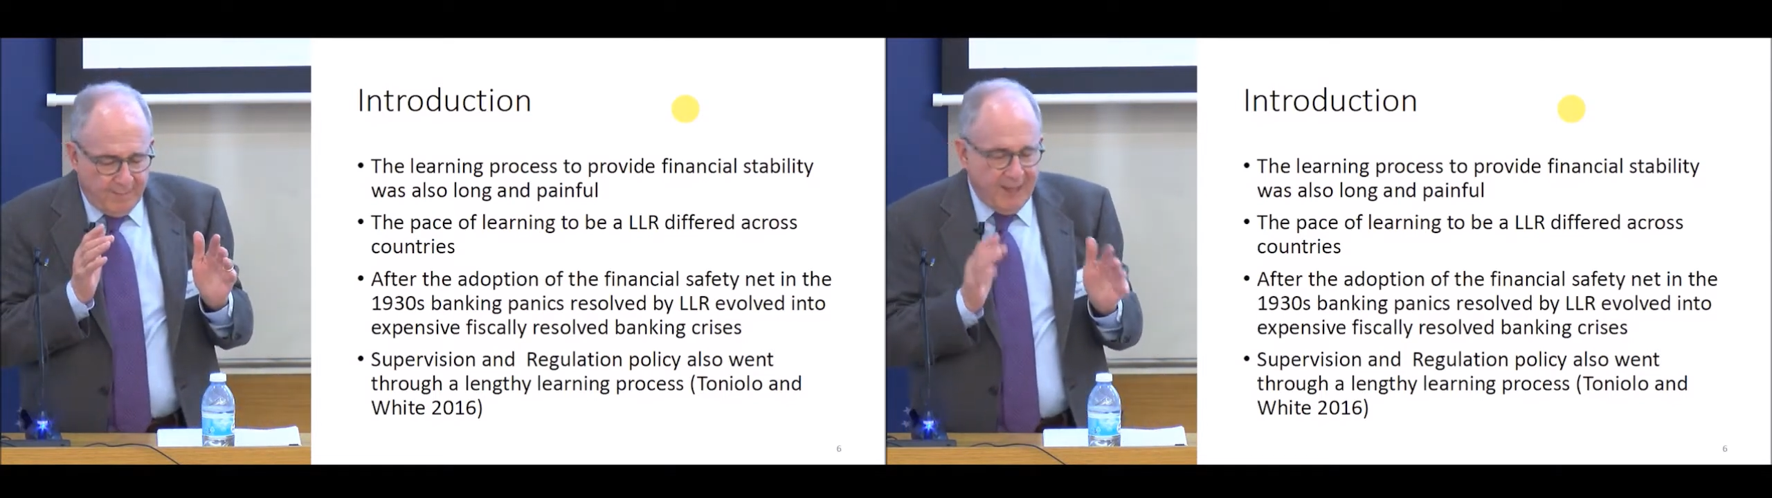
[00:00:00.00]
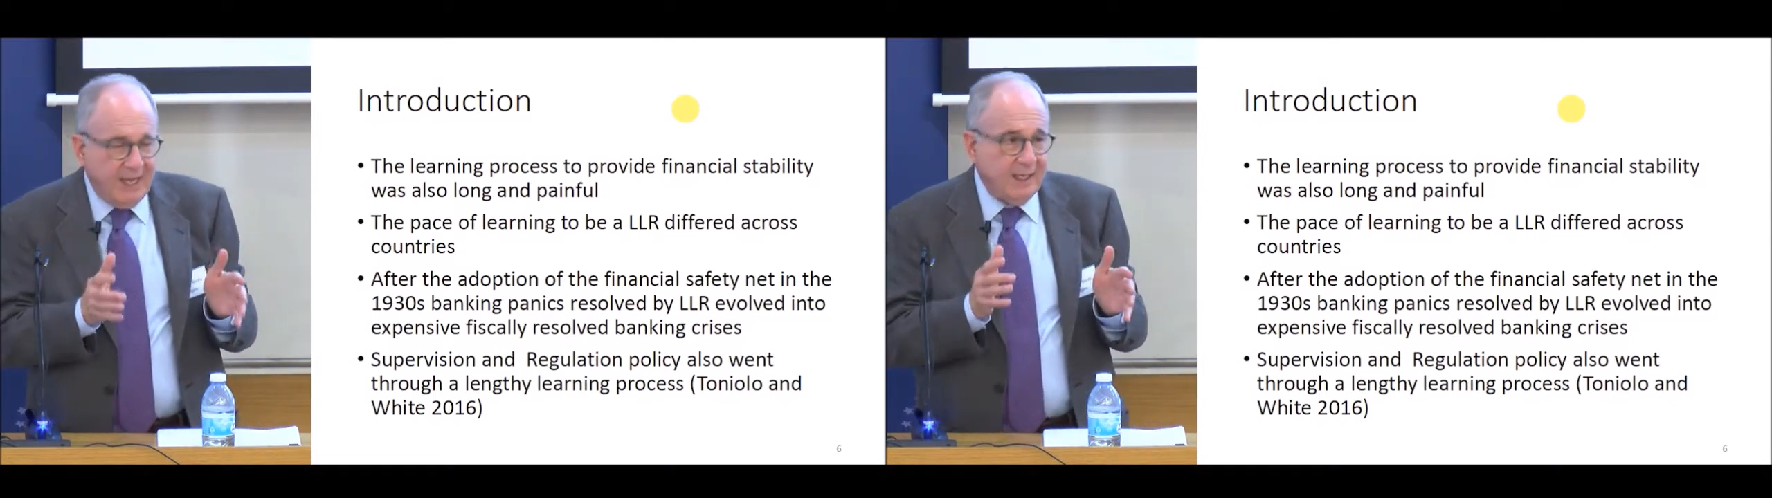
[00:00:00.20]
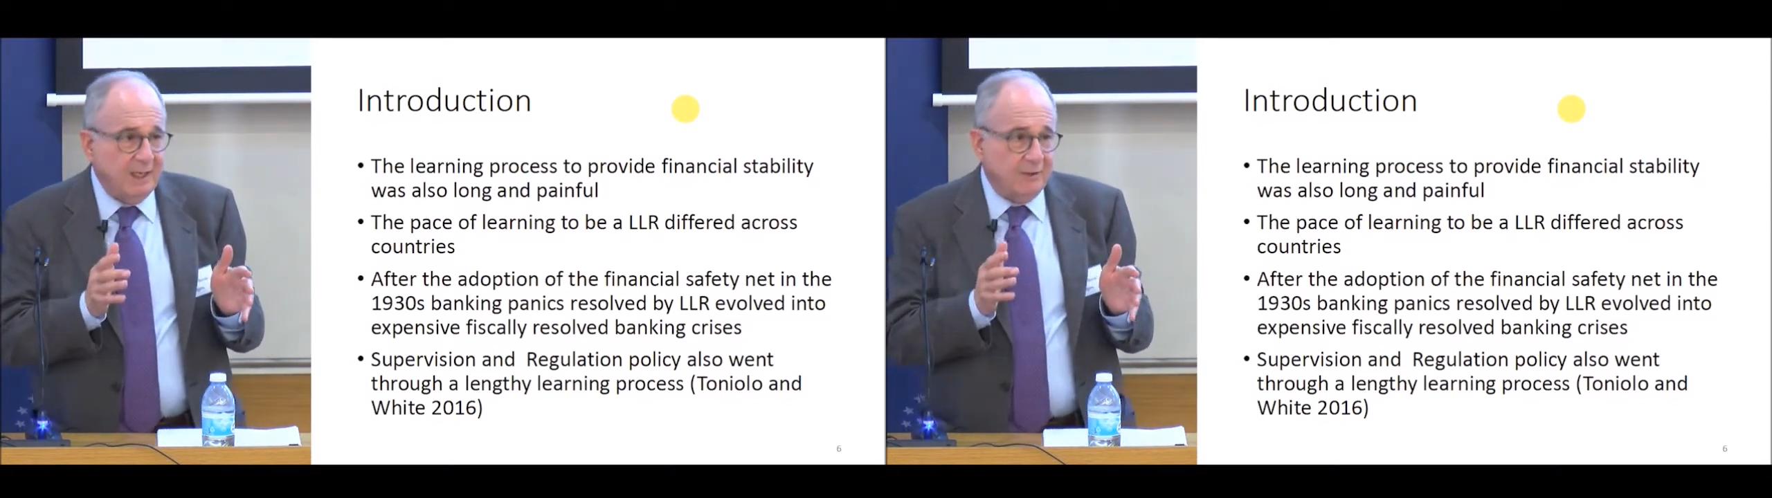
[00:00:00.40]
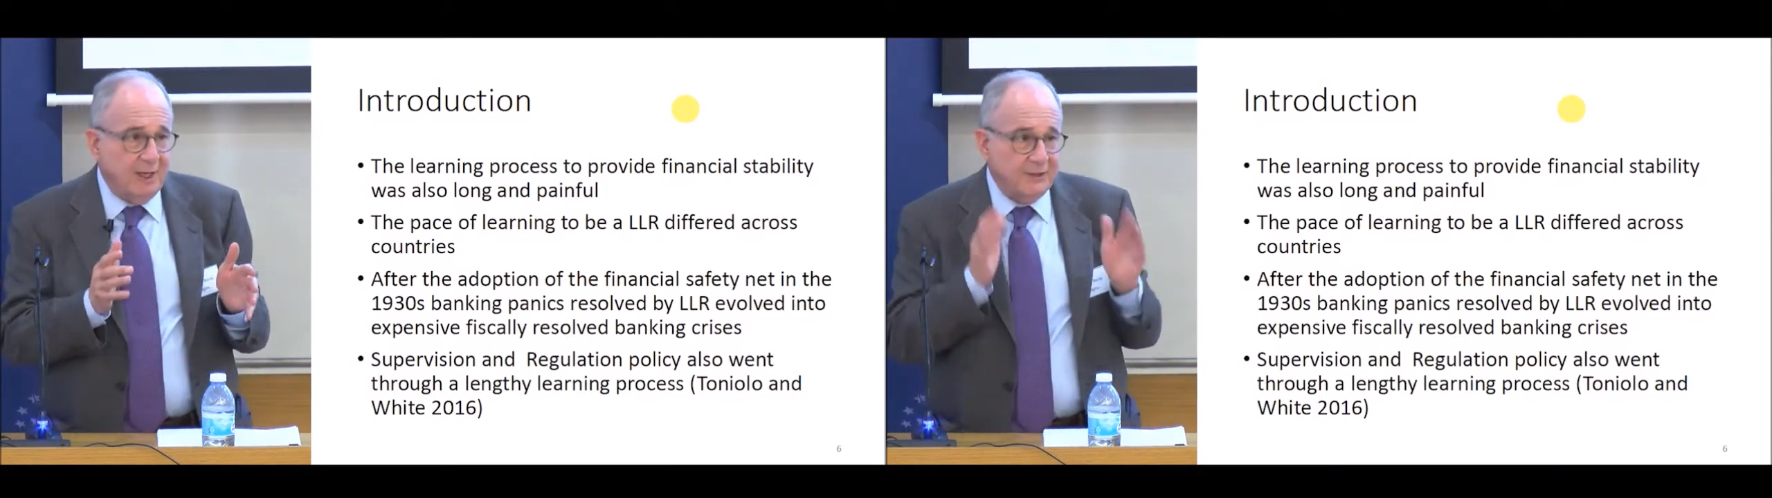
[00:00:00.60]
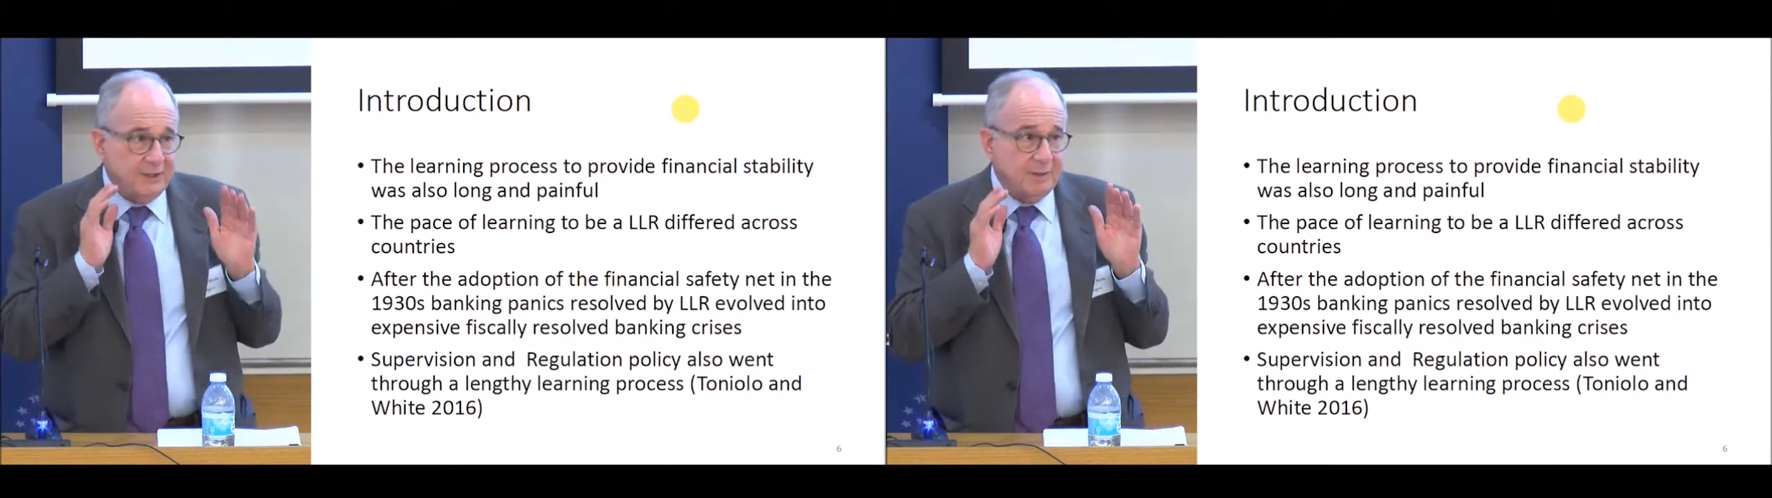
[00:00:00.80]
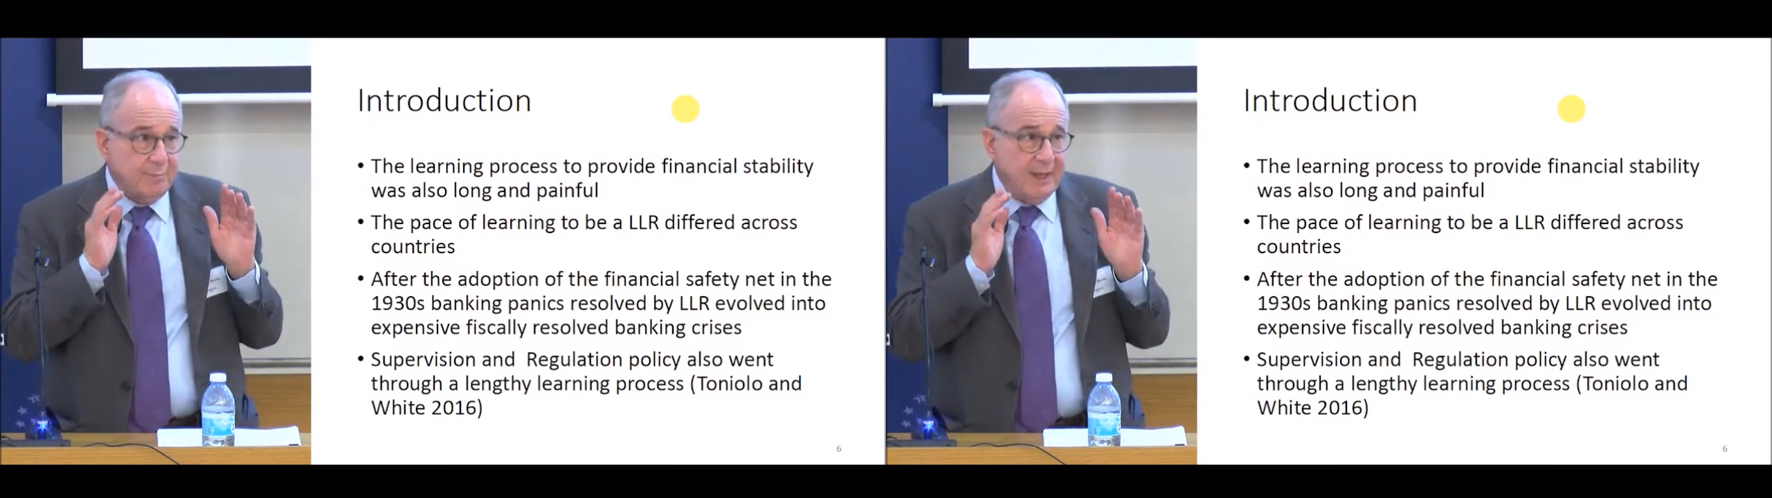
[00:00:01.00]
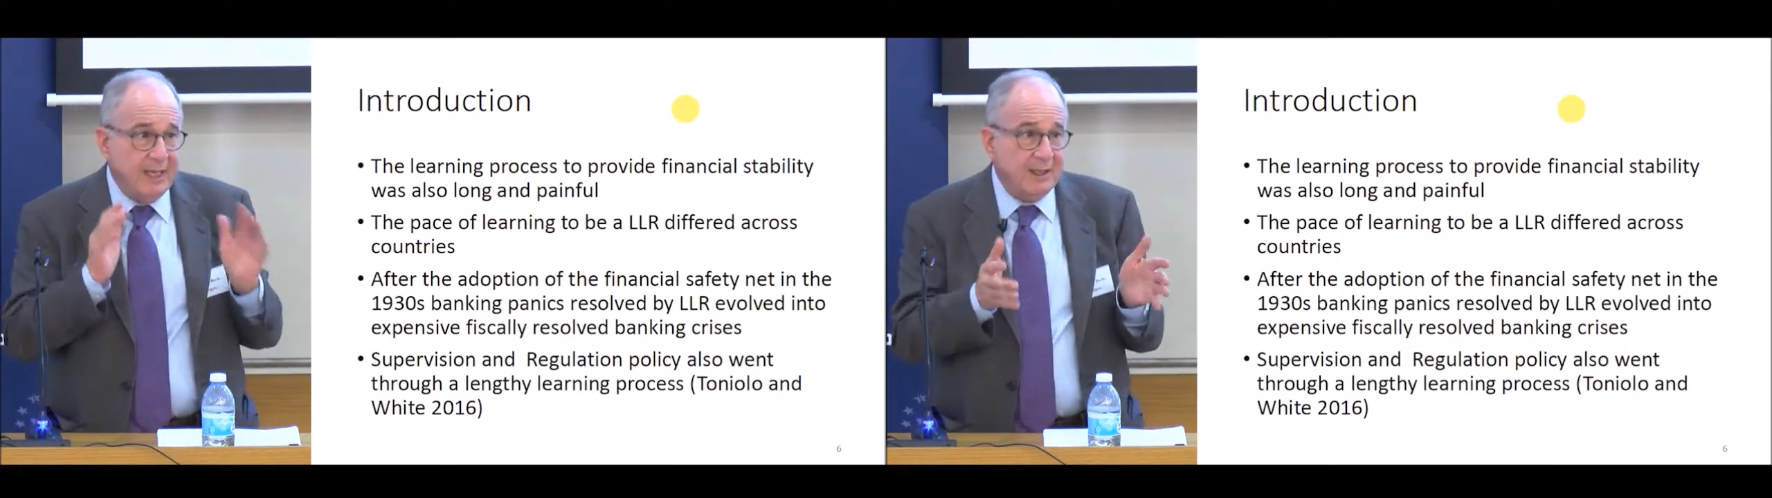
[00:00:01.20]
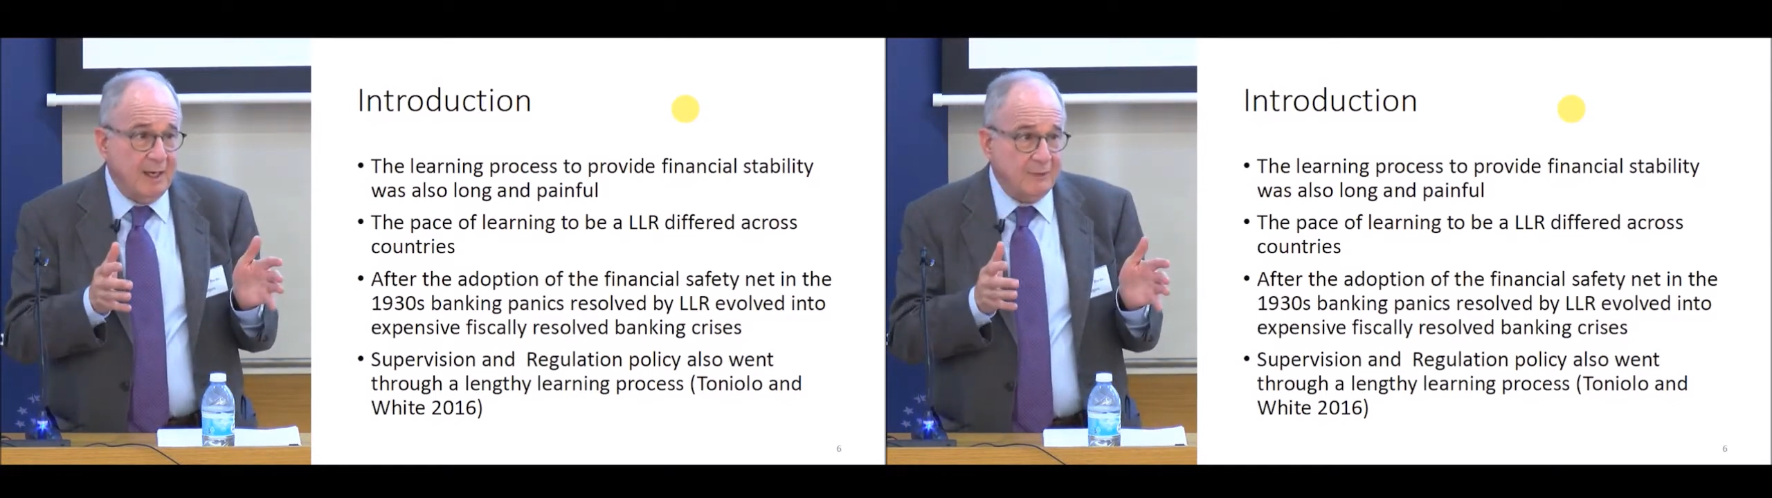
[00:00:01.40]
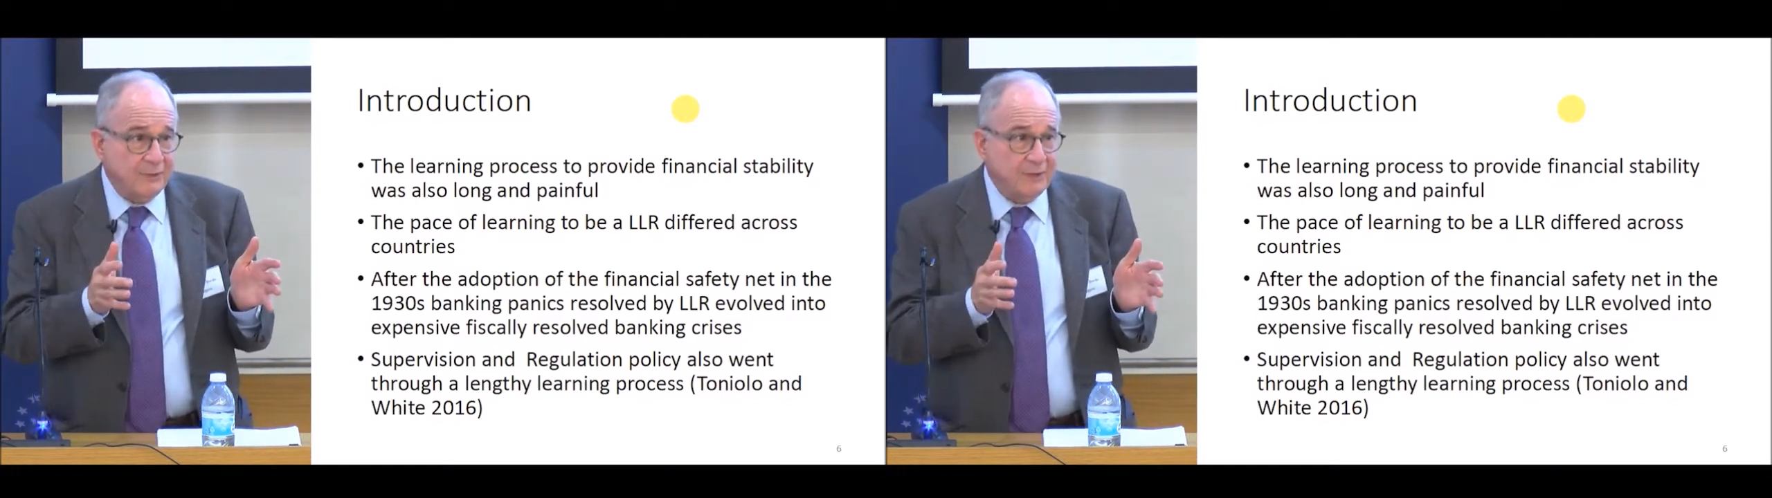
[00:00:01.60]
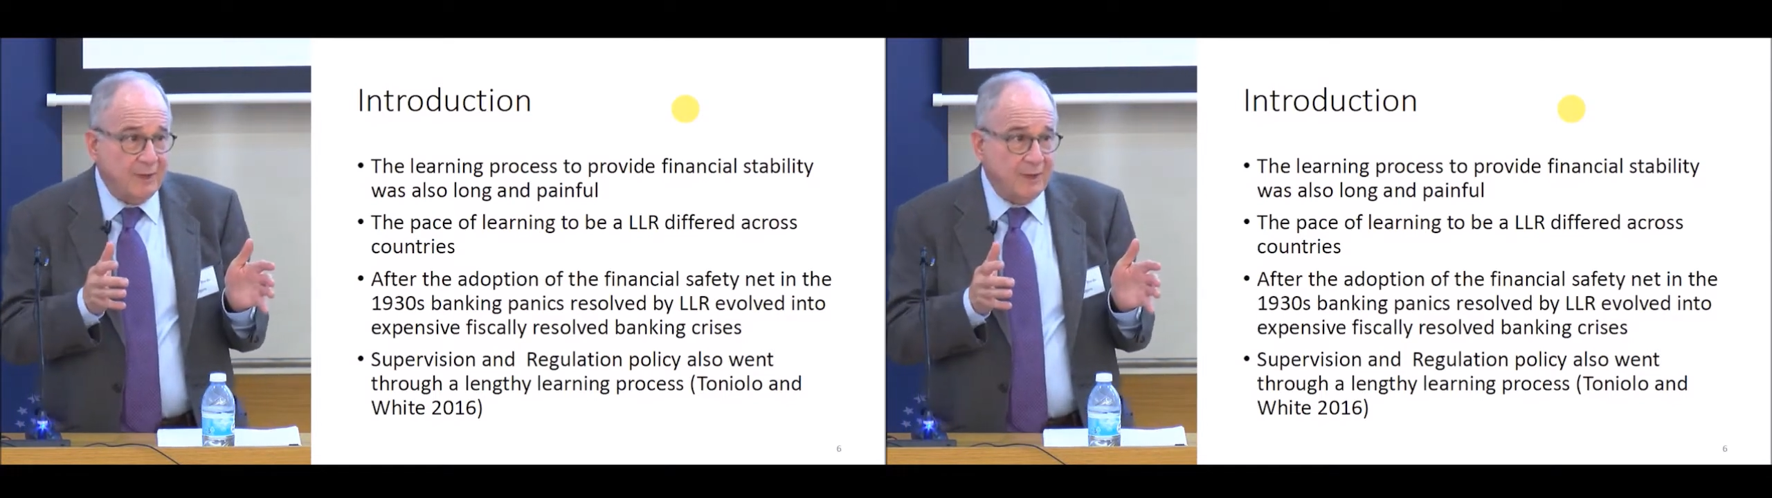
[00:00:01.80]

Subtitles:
banking crises, bailouts.